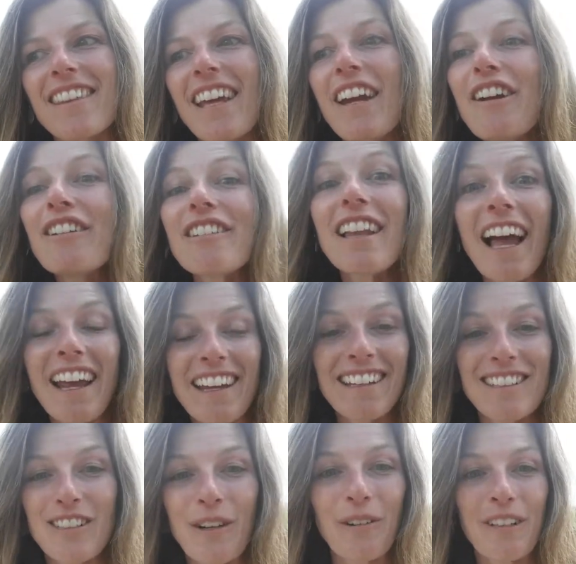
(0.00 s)
their light
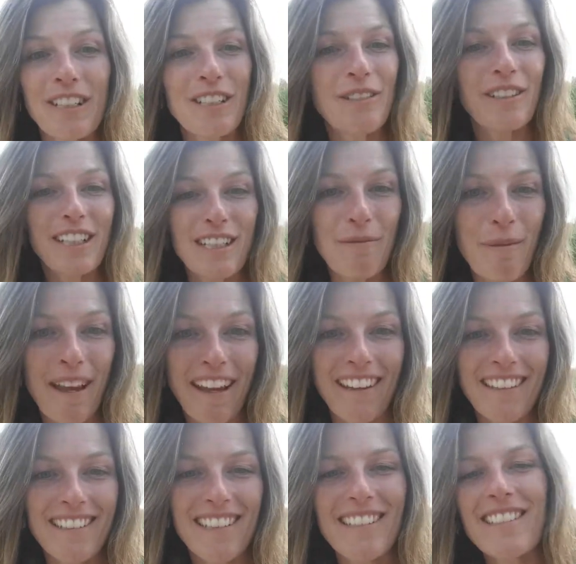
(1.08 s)
is going to
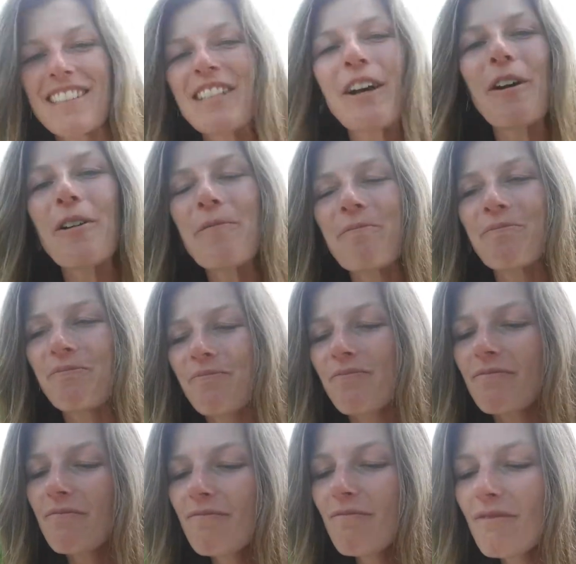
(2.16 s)
expand. So,
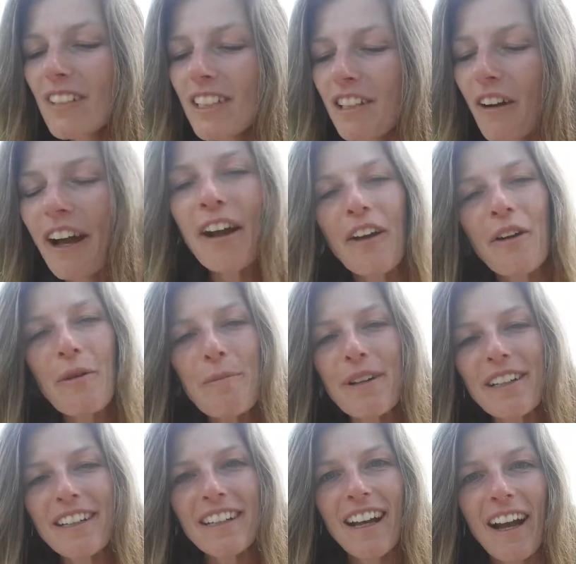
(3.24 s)
you know, I hope
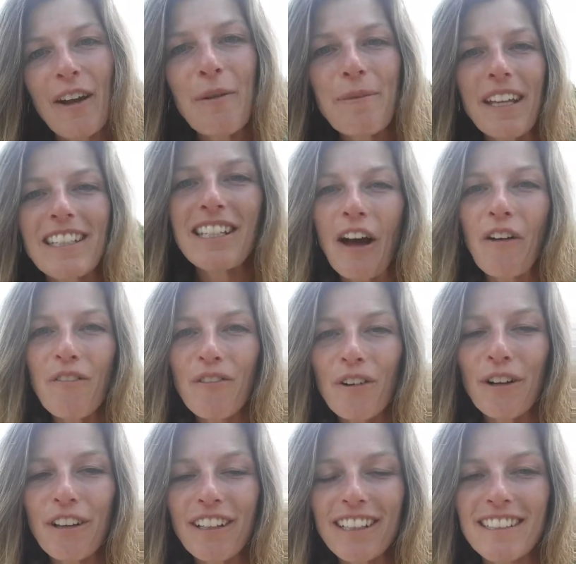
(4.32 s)
that's
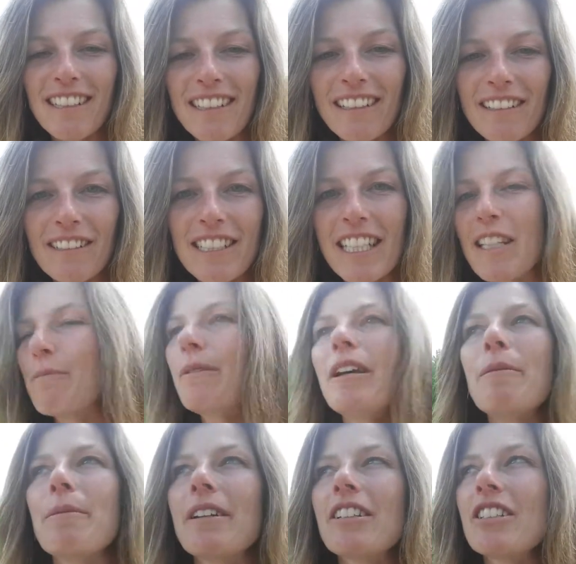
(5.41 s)
helpful. It's a little
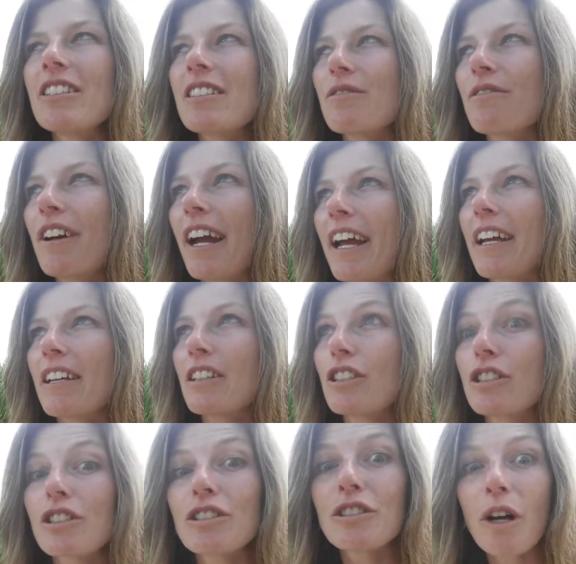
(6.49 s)
tidbit, but it just rang
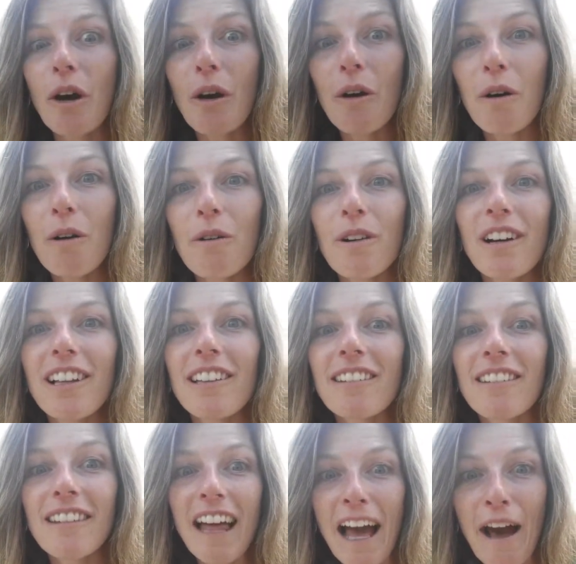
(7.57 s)
so
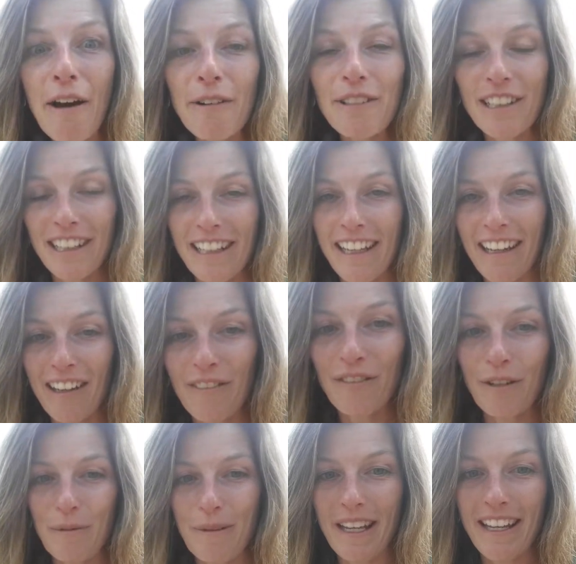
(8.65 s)
loudly
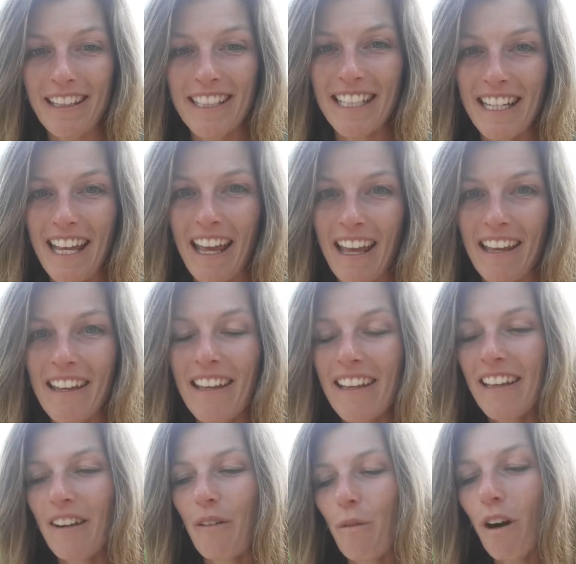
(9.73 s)
for me today.
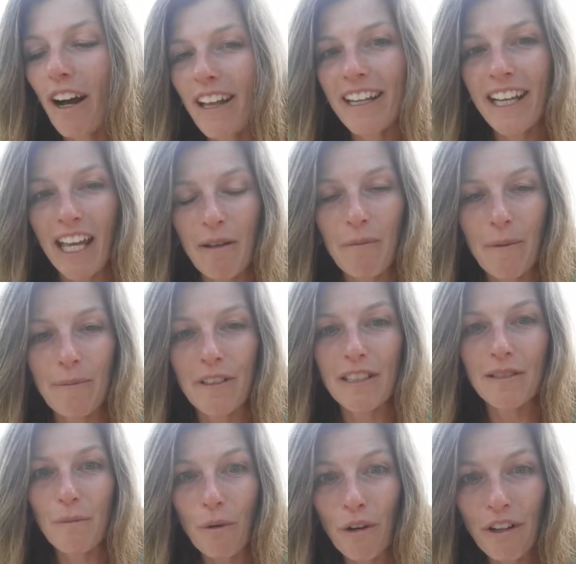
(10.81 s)
One, it came up
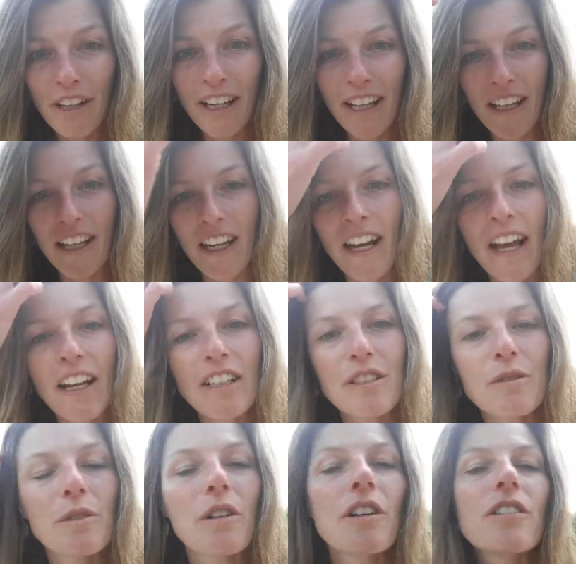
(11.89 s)
this morning in an
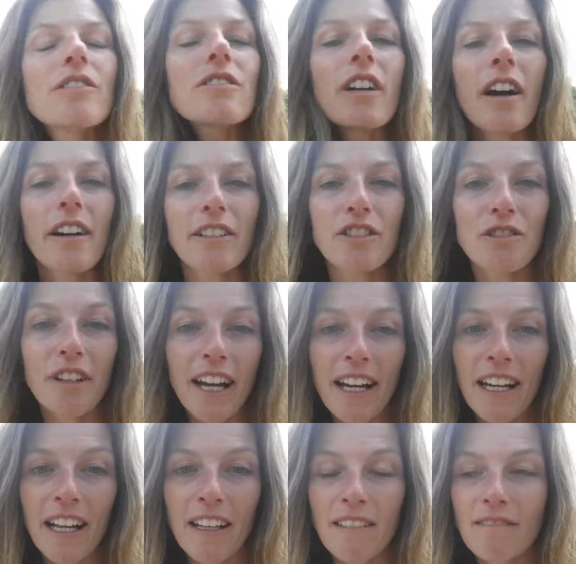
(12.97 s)
actual
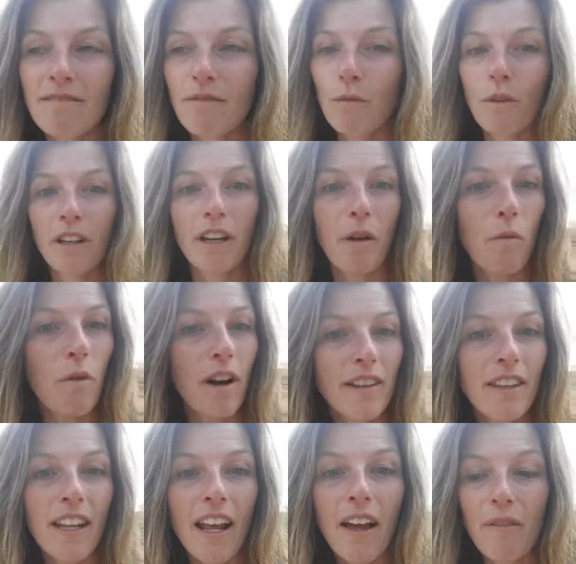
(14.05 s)
training
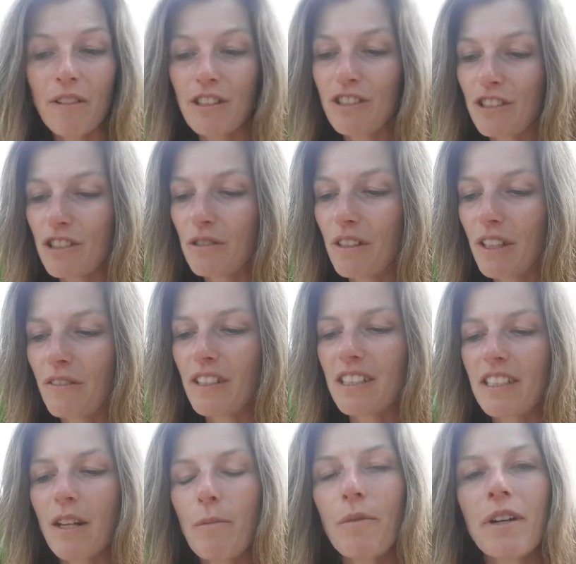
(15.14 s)
one-on-one that I was doing with
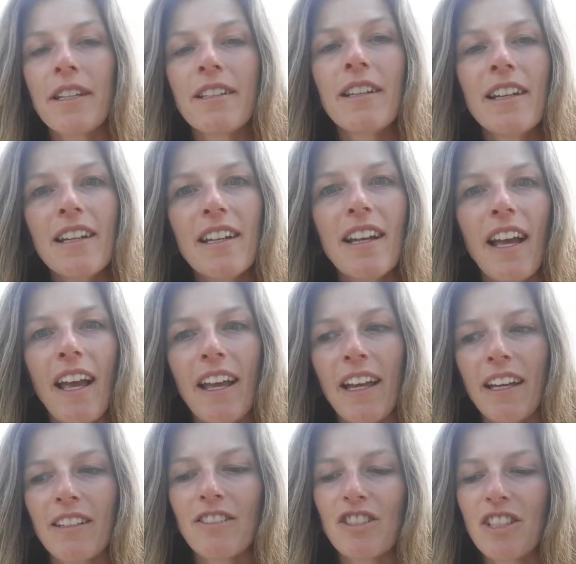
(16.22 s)
someone,
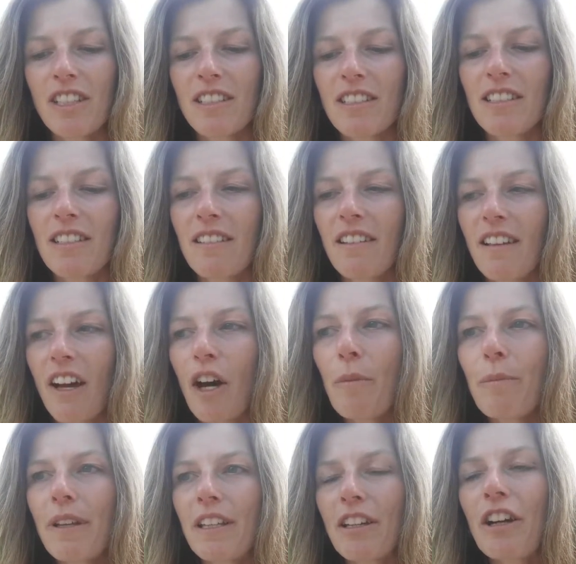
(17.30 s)
and just
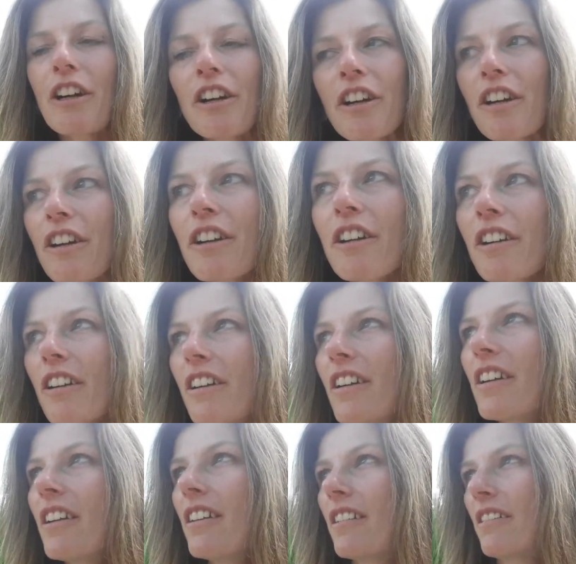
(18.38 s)
helping her
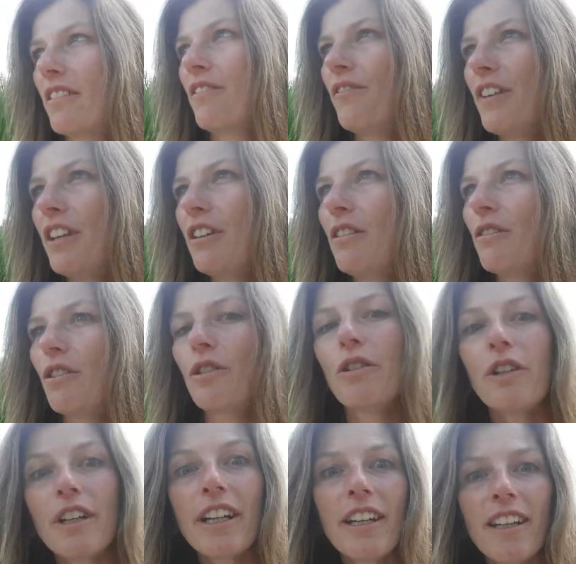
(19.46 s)
feel
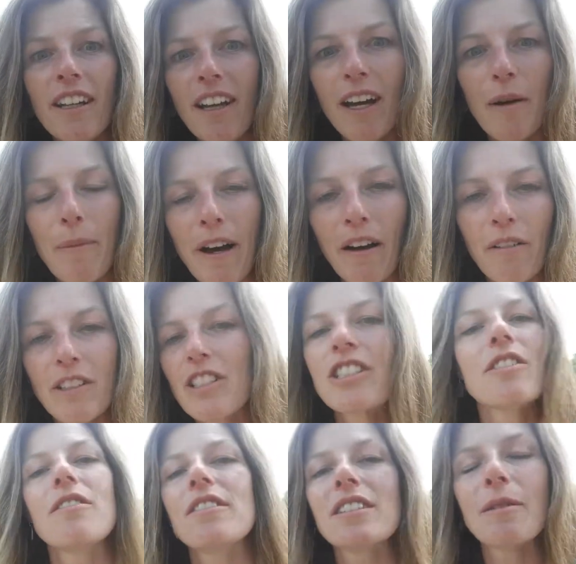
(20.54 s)
good about what
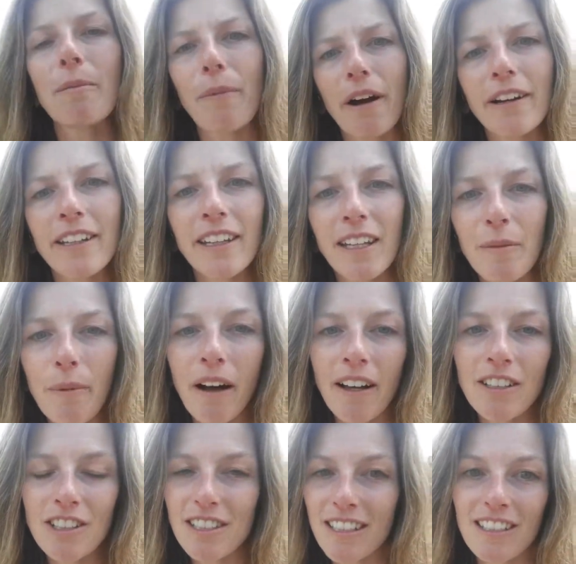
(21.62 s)
she was embarking
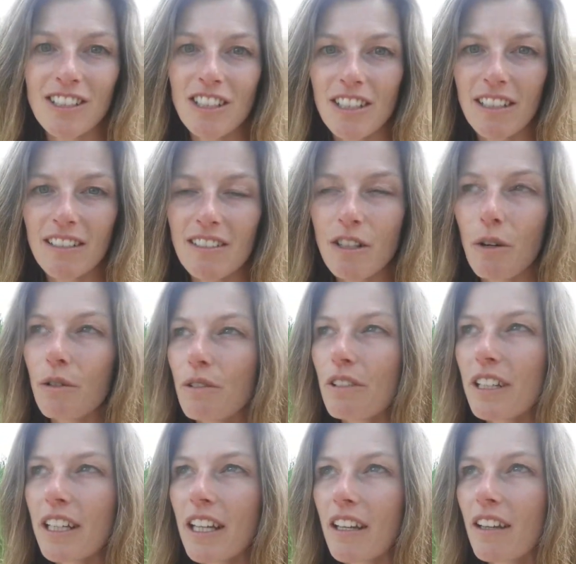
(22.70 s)
upon, just because she could
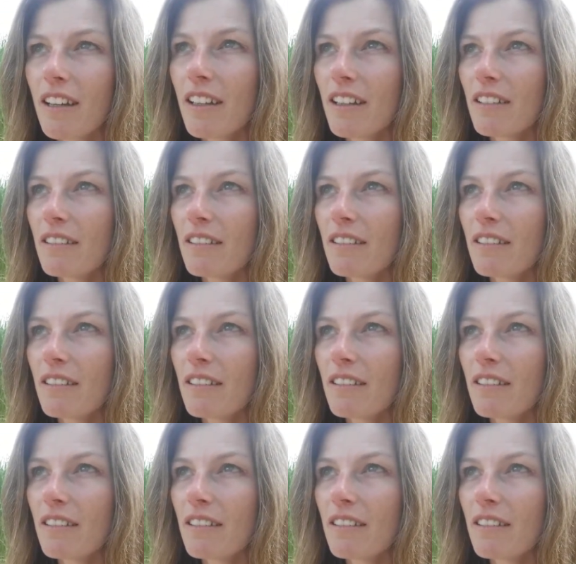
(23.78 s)
totally